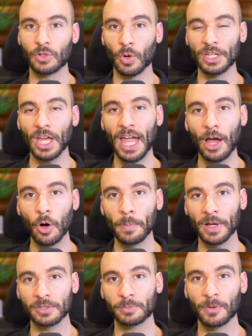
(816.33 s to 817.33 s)
is going to
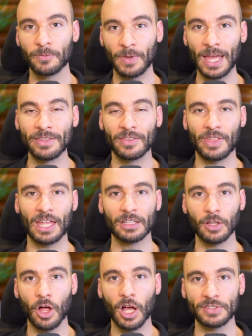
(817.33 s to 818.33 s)
help us prevent that
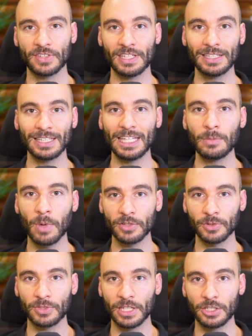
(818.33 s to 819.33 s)
loss in lean
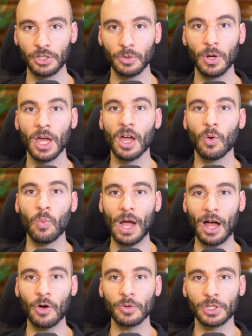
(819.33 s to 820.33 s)
muscle tissue
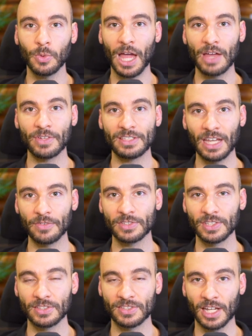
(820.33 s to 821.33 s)
while you have a
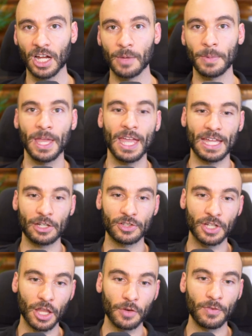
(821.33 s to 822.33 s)
deficit set up. And there's
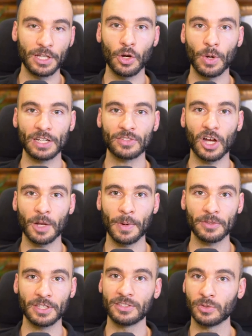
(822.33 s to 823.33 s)
another video where I talk
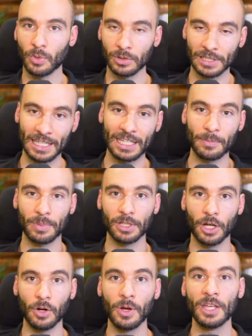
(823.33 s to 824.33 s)
about this, so we'll link it
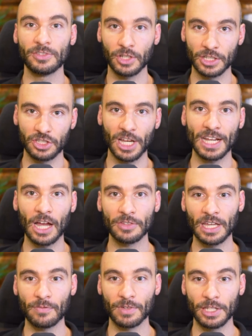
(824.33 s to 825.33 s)
below so you can check
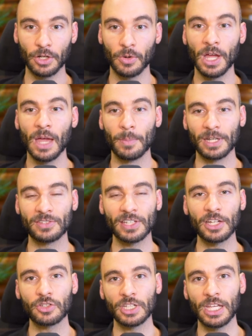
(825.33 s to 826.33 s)
out that video. But
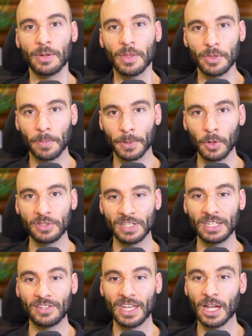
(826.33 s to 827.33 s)
essentially, the
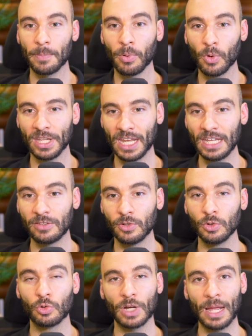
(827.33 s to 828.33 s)
protein intake of zero point eight
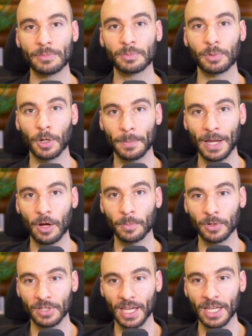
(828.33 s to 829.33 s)
two grams per
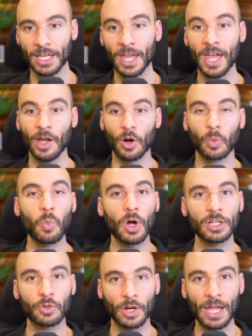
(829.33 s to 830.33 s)
pound per day, or
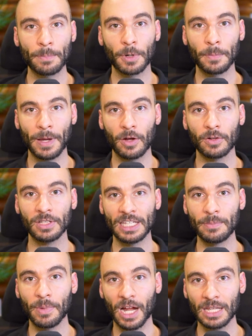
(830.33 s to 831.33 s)
one gram per pound of
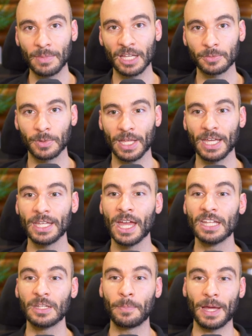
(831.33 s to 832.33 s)
lean body mass per day,
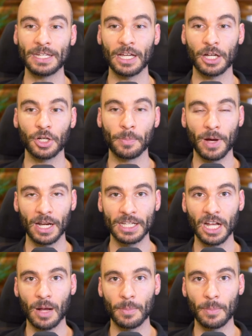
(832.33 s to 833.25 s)
depending on your body